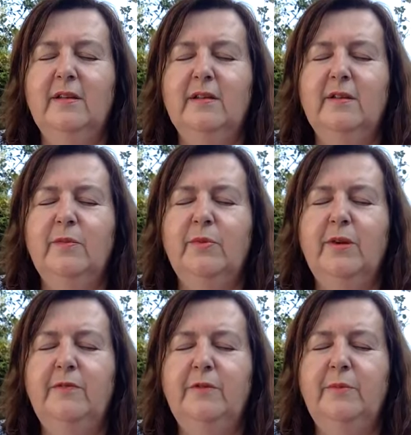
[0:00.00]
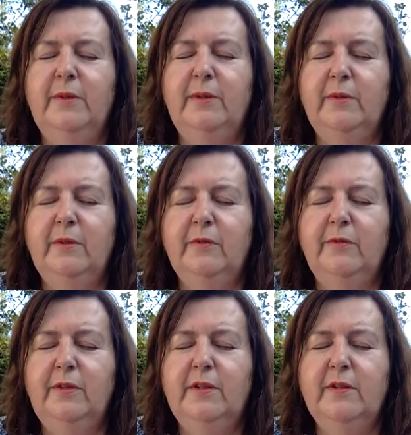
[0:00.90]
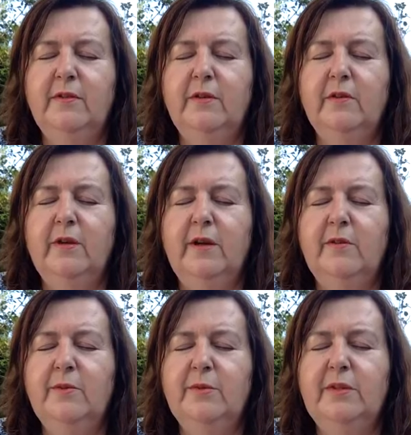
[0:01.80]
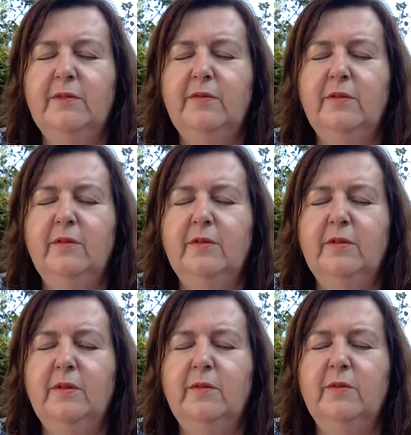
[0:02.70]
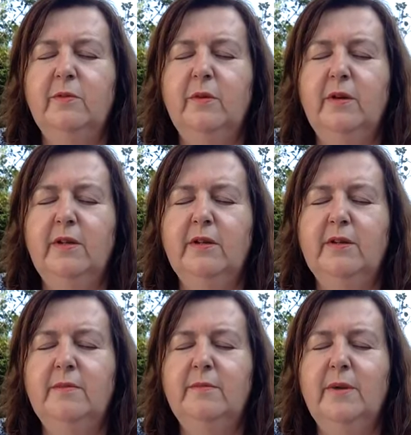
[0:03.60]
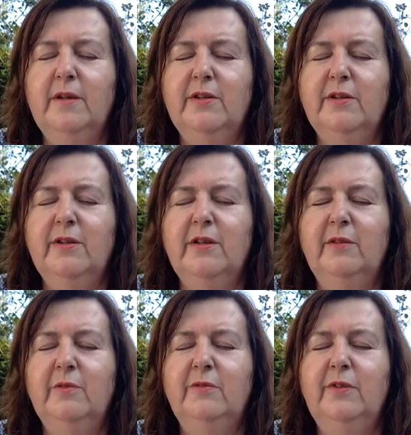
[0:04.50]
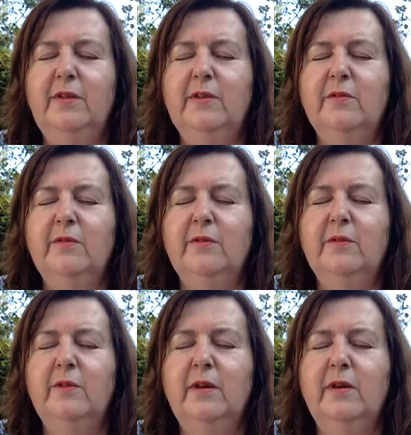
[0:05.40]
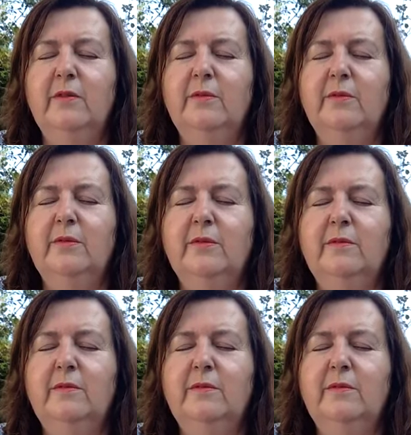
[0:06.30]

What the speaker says: So preferably with your feet on the ground, but if not, don't worry, just imagining your feet on the ground